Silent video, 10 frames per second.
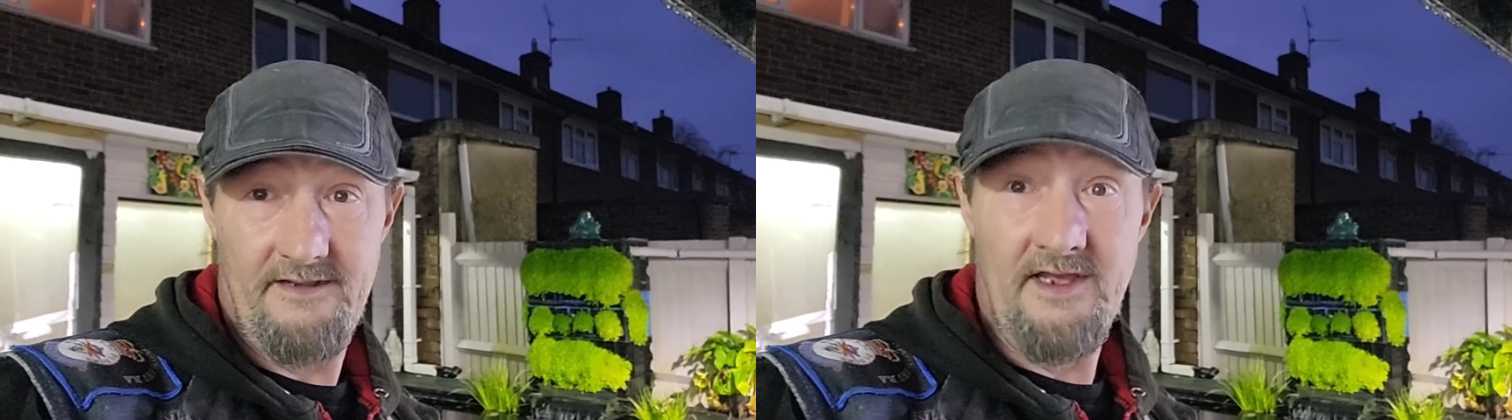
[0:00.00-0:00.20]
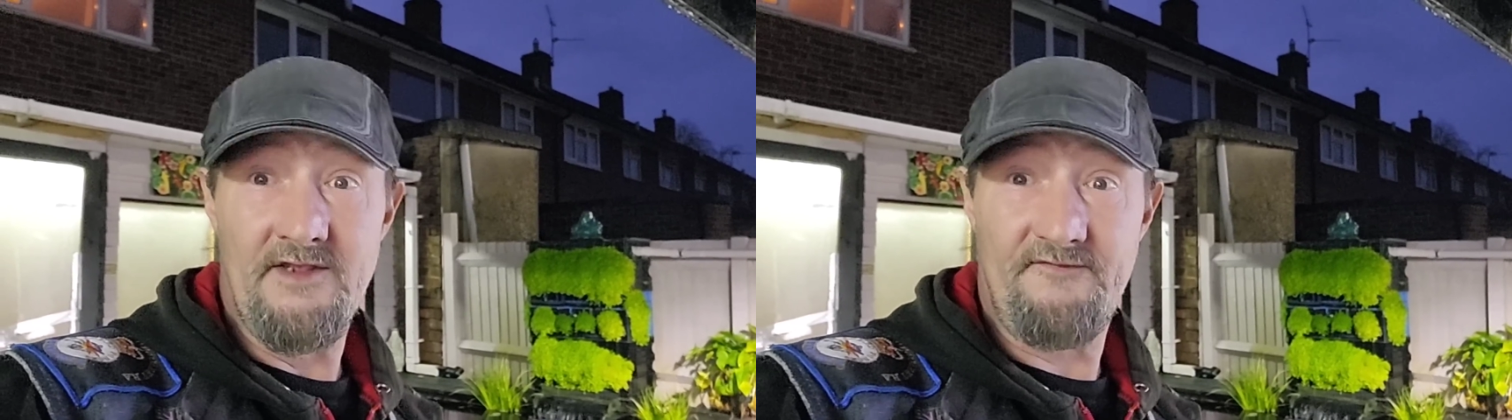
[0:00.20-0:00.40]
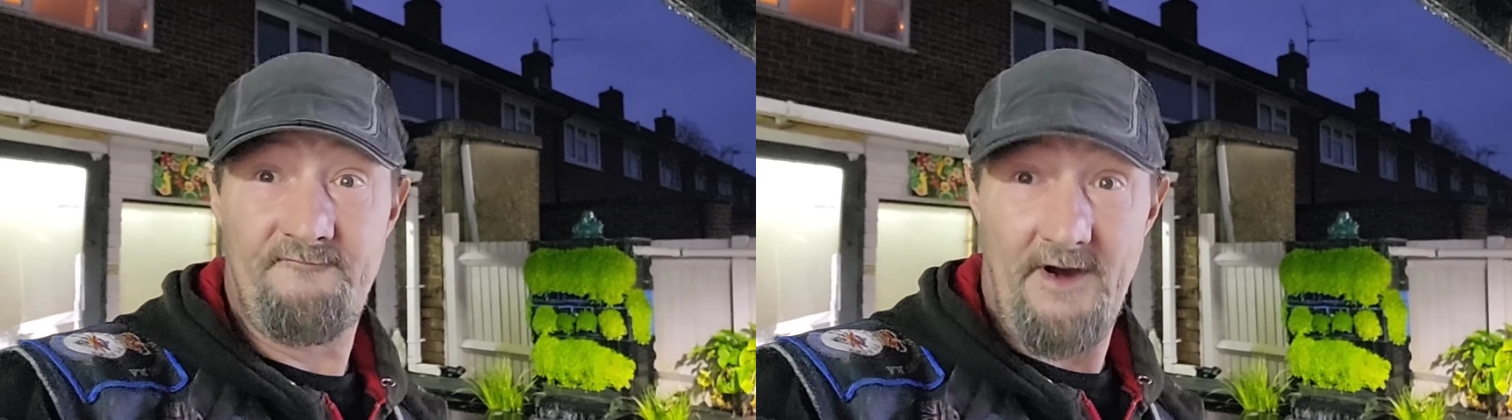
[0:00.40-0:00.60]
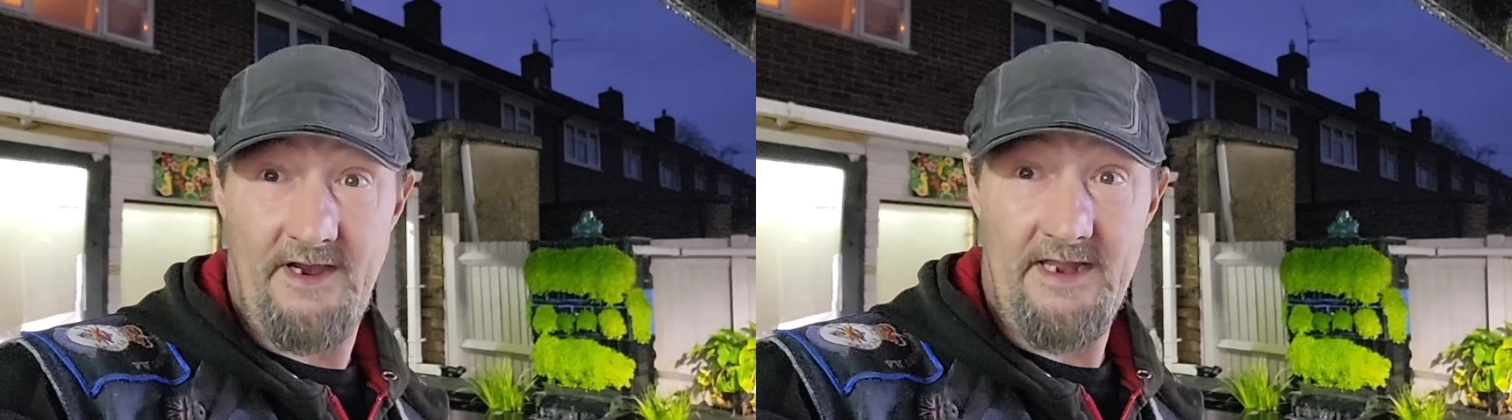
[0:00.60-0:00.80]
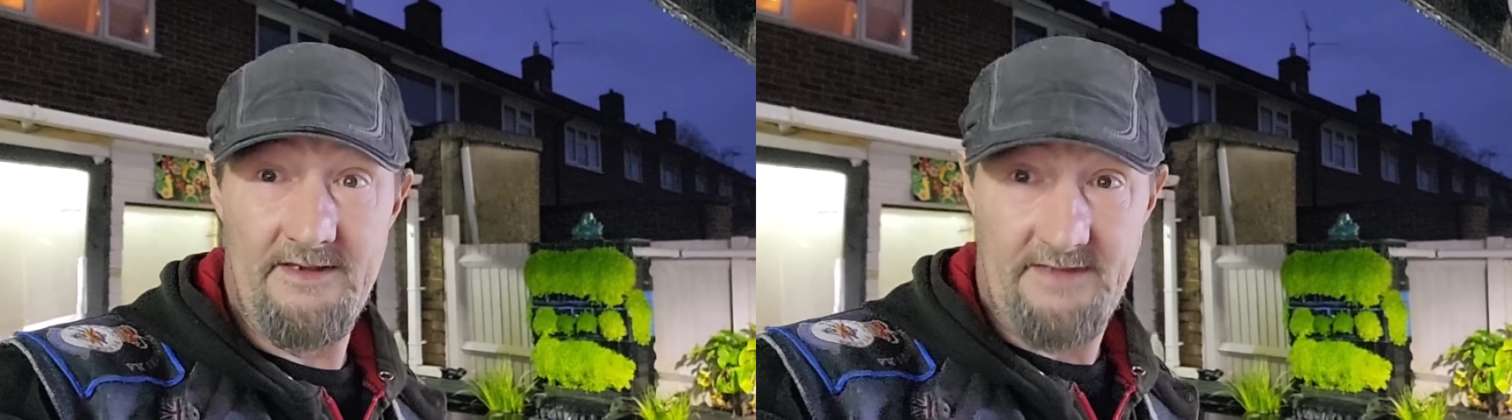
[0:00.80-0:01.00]
is
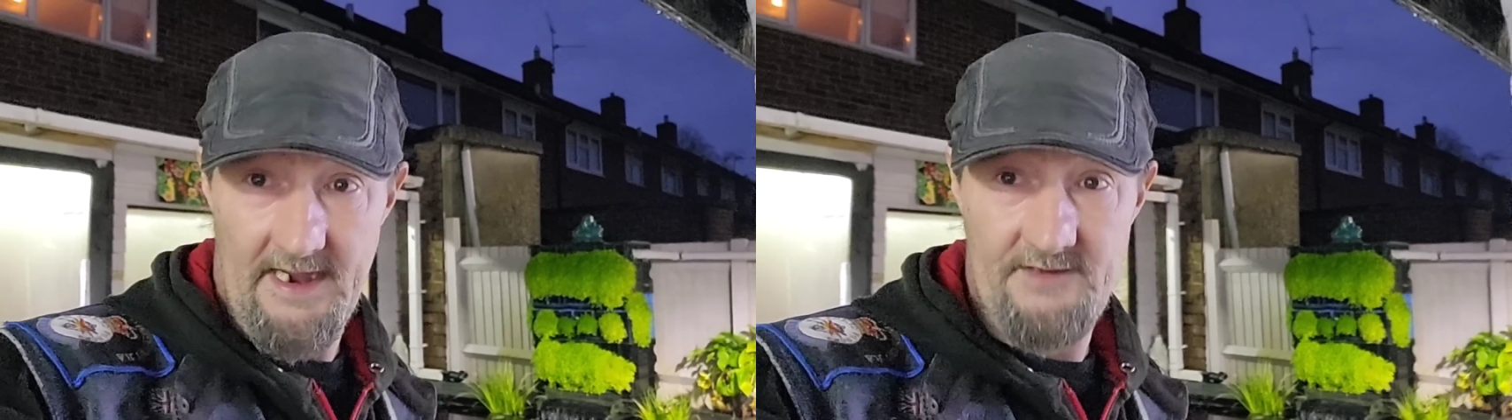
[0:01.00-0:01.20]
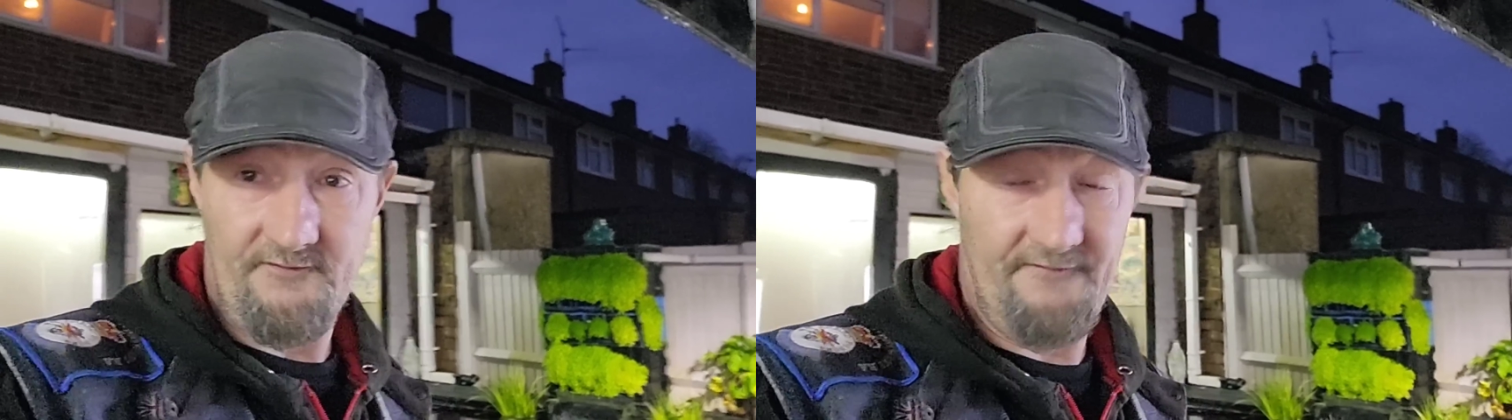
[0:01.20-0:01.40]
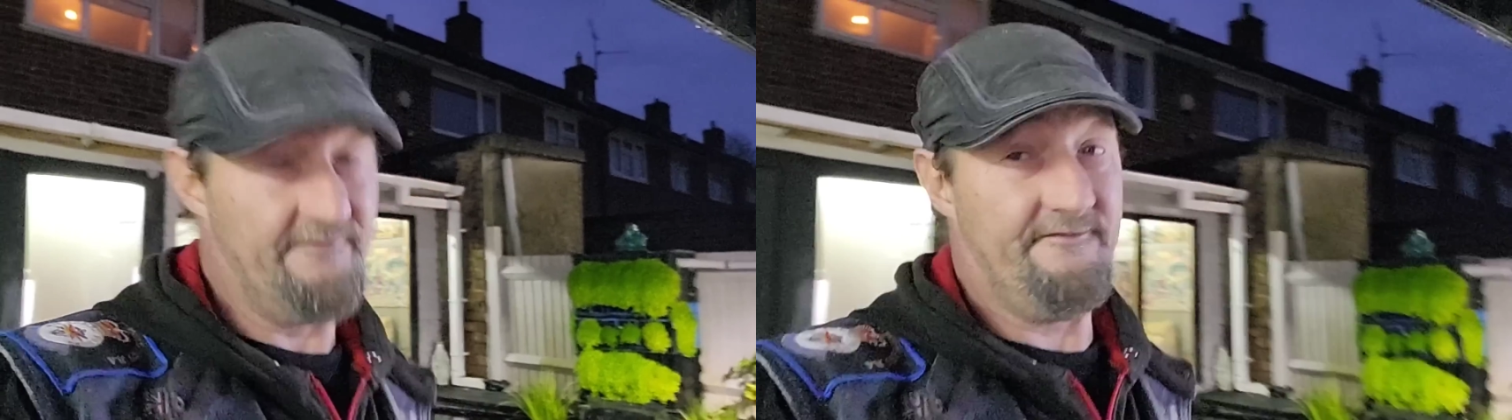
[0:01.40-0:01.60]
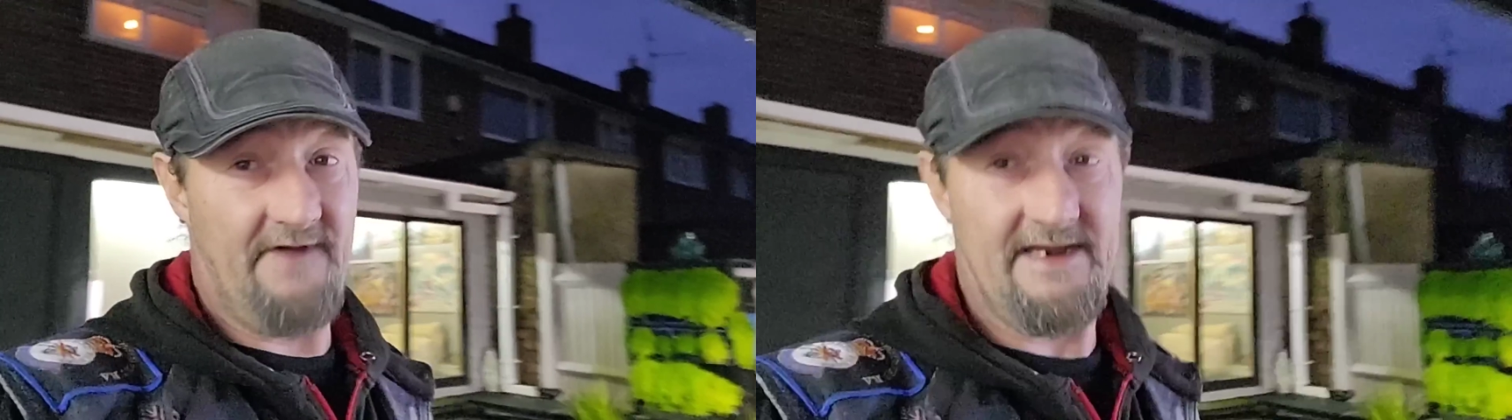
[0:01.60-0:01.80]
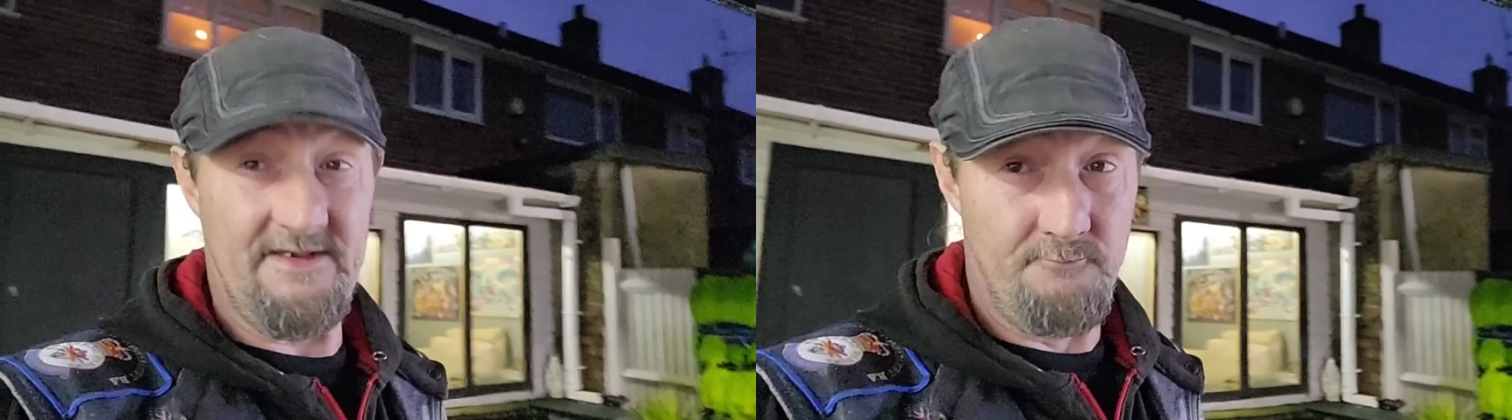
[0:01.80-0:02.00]
fucking dangerous, in
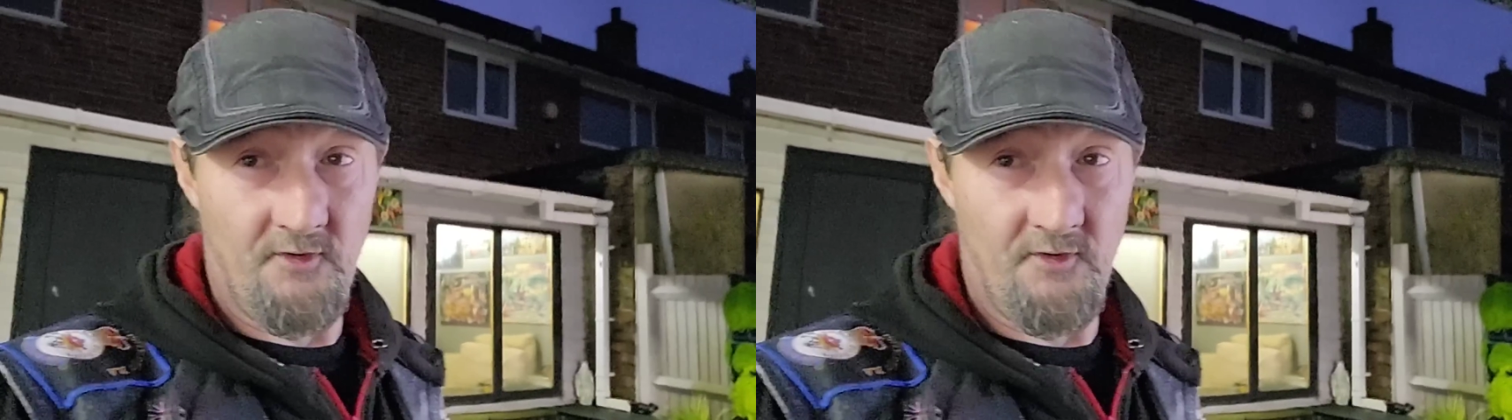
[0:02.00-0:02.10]
fact he's